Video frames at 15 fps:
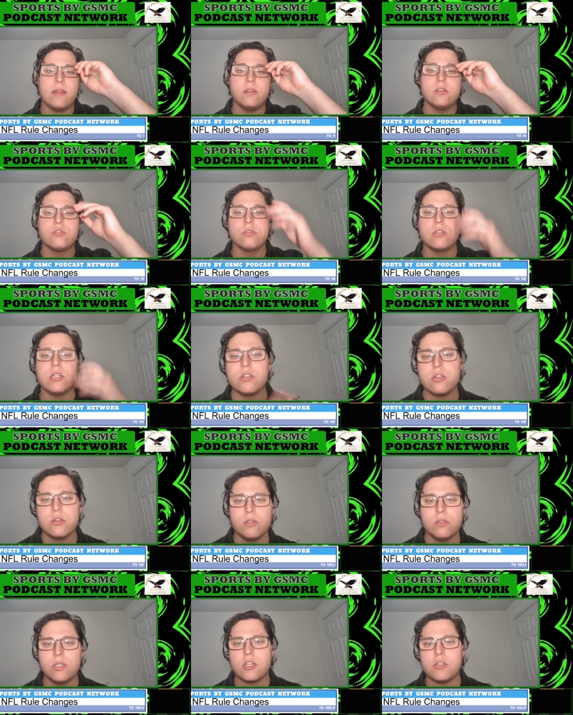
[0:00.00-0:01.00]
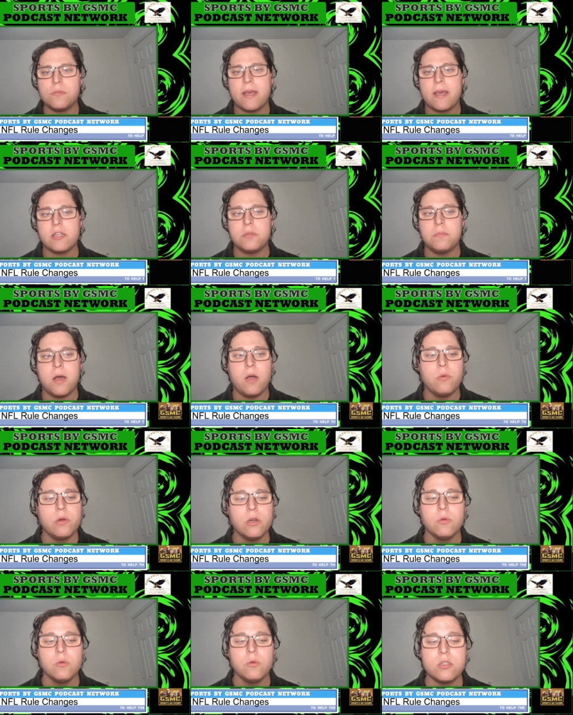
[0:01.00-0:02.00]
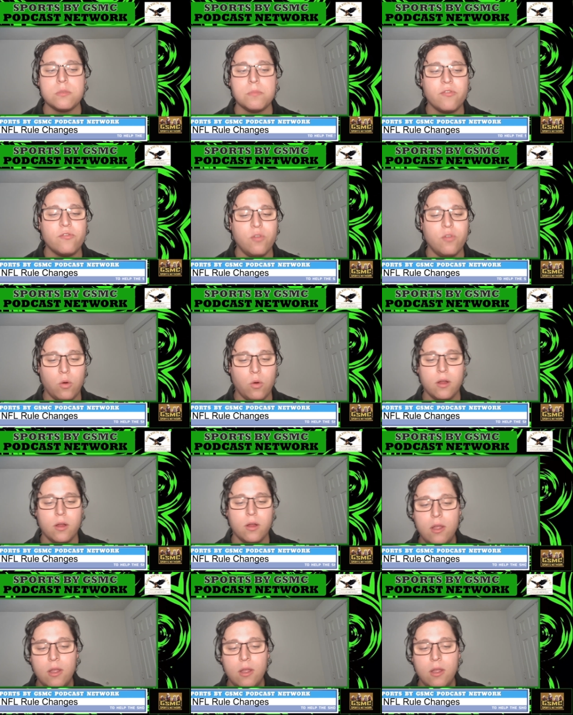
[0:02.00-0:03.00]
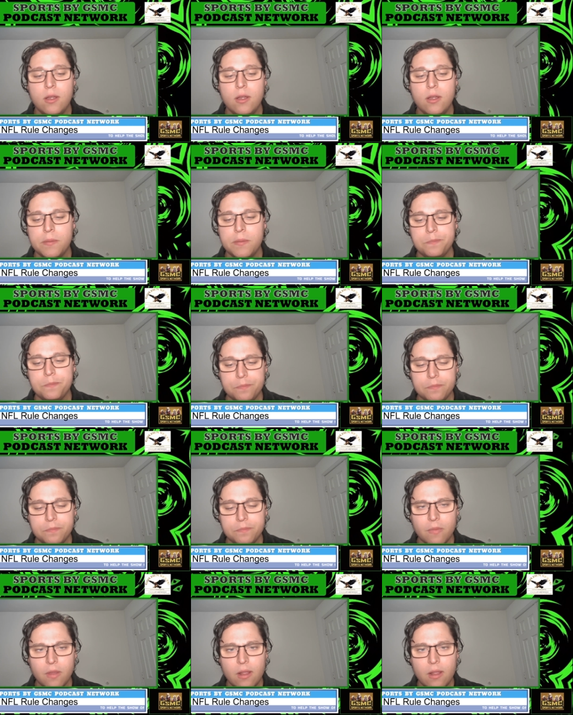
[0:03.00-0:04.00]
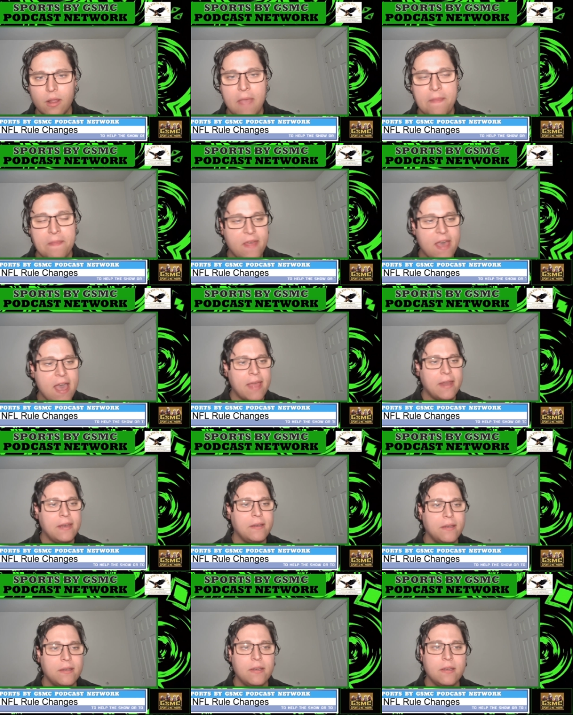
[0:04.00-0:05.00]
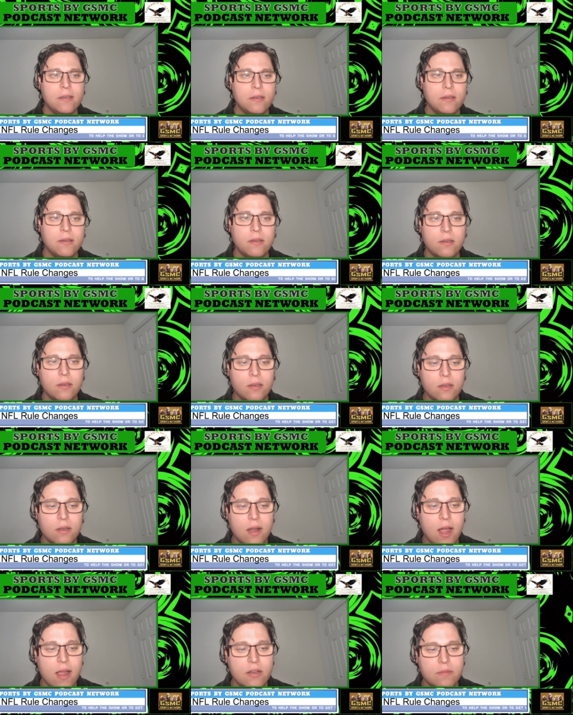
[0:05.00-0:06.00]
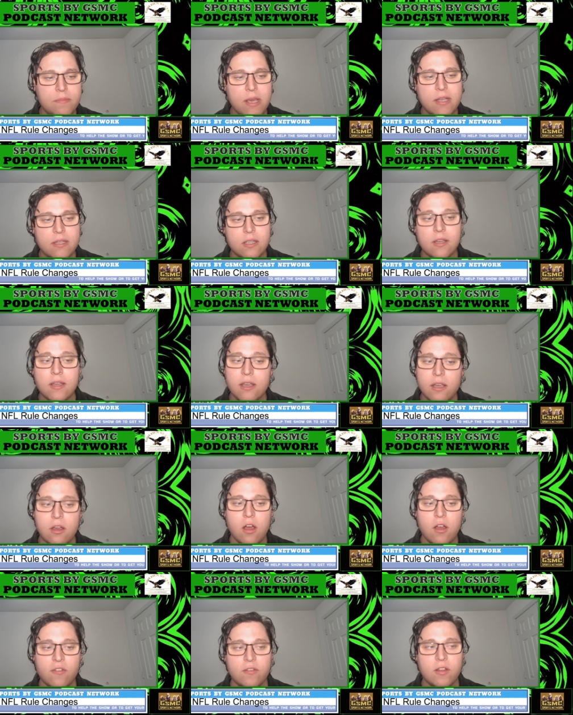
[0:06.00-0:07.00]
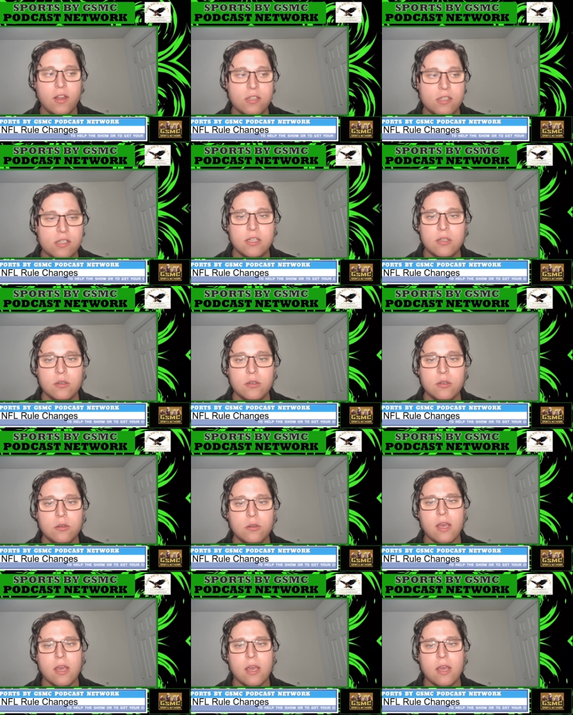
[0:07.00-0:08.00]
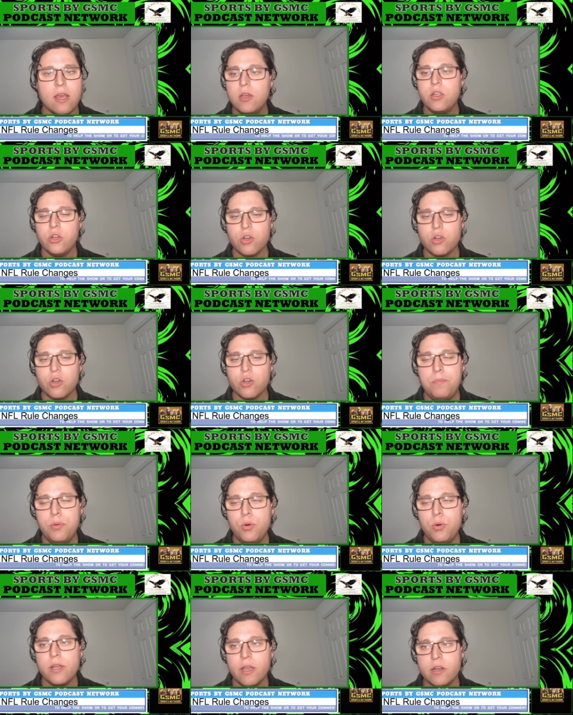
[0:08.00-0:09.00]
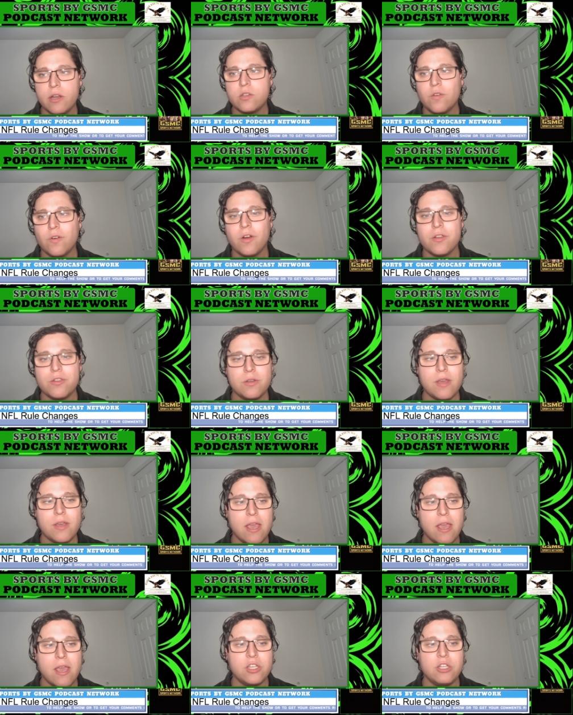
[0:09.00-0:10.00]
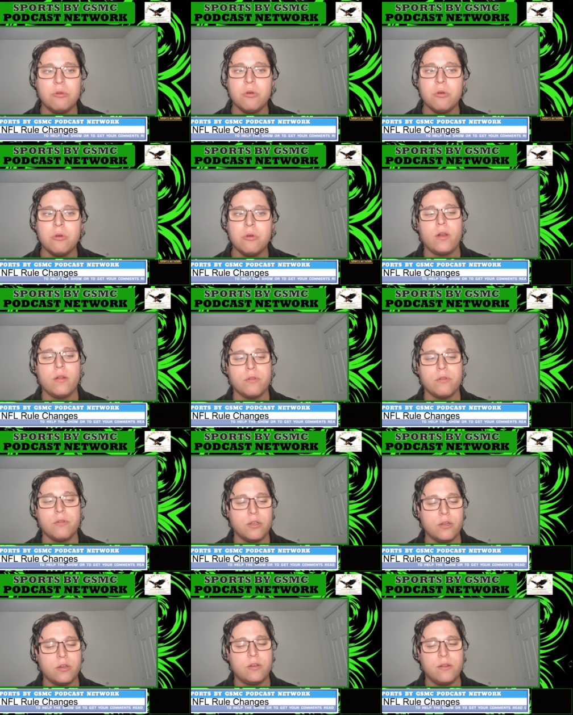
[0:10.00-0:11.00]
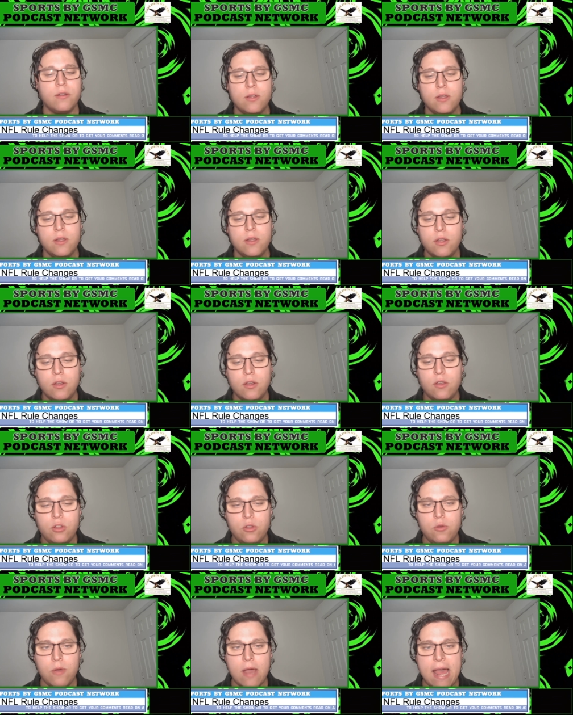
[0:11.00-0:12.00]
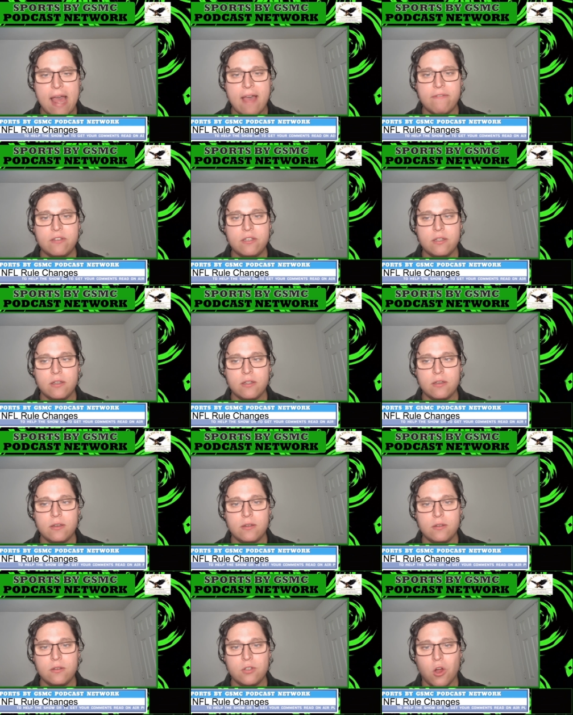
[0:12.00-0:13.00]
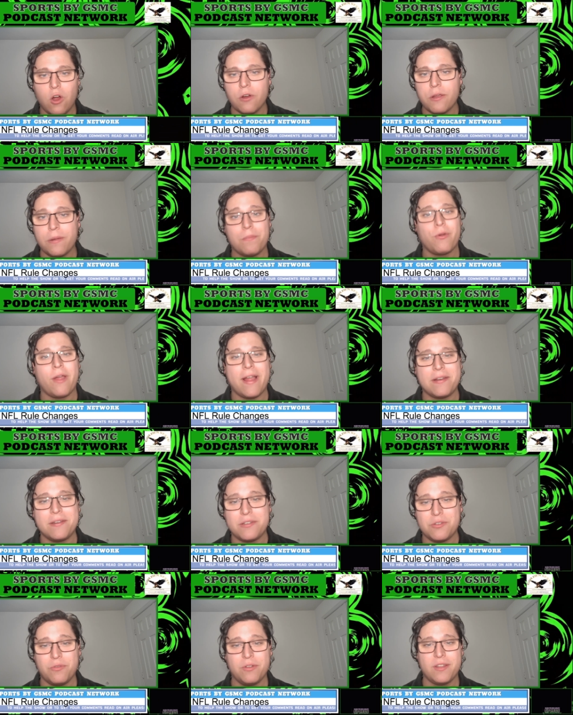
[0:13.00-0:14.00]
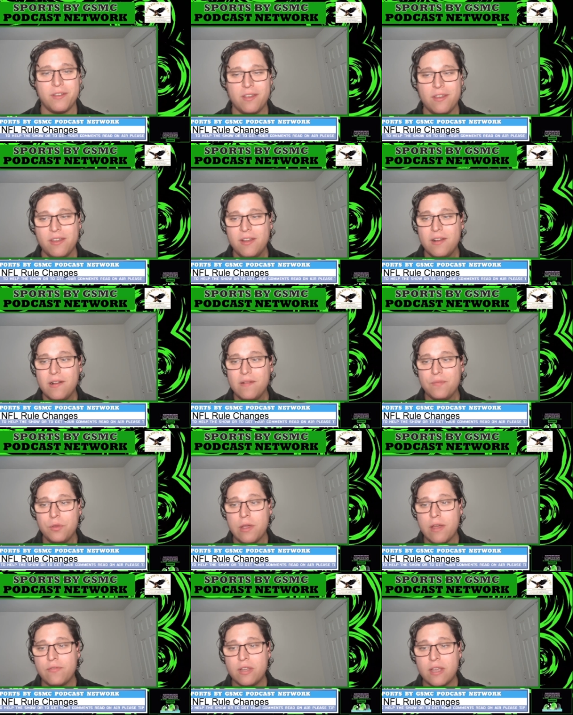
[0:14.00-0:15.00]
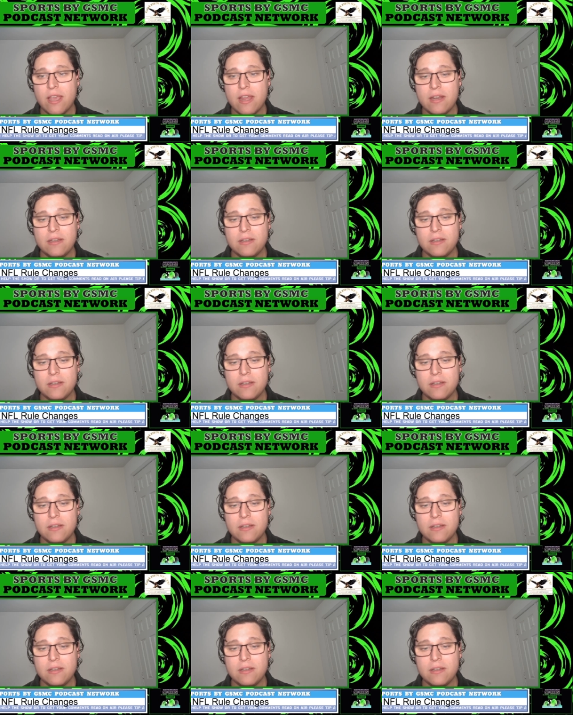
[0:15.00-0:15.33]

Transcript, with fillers: the traditional touchback spot where it was before. And that kind of makes a kickoff a skill game. You're not booting it as far as you can to avoid a return. You have to target practice, really. You have to get